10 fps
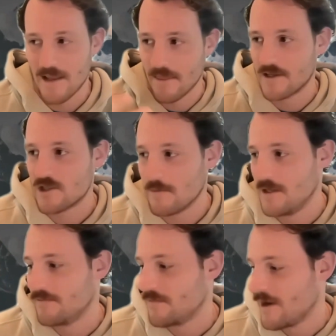And like
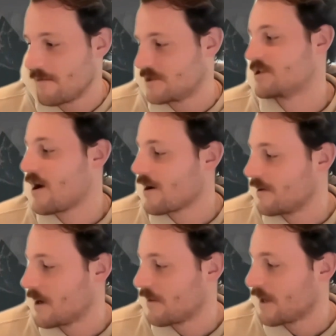Jimmy and I were just talking
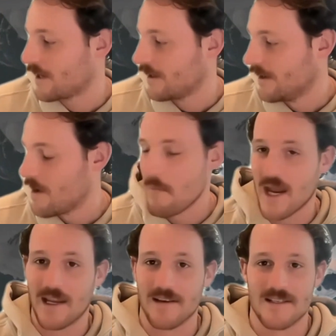about,
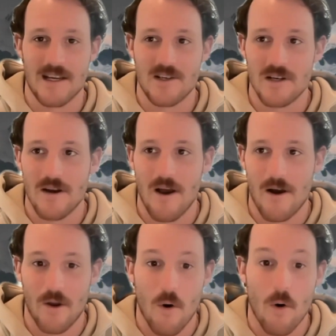making a decision
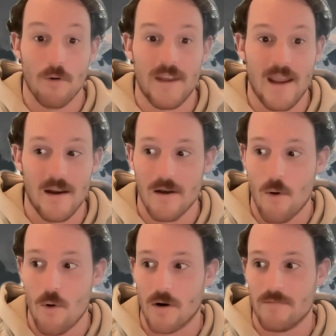on old data
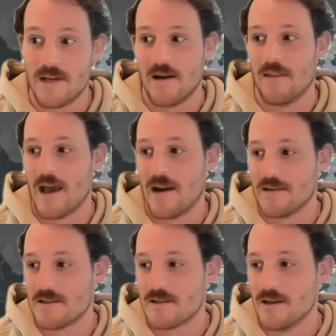or data that
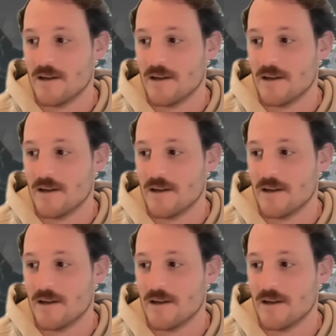is